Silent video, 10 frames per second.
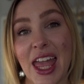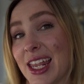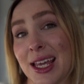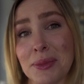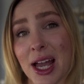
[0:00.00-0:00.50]

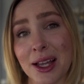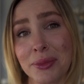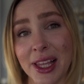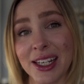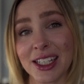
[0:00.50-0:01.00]
And I'm not
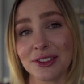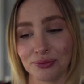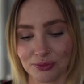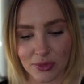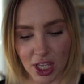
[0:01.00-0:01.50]
complaining.
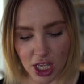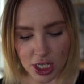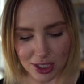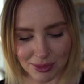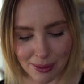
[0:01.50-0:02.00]

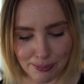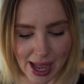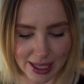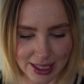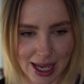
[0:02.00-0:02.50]
So I'm gonna
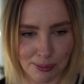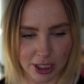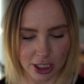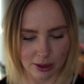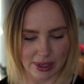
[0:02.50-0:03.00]
back you up a
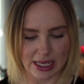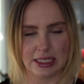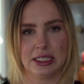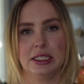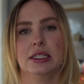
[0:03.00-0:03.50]
little
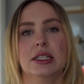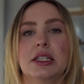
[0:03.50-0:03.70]
bit.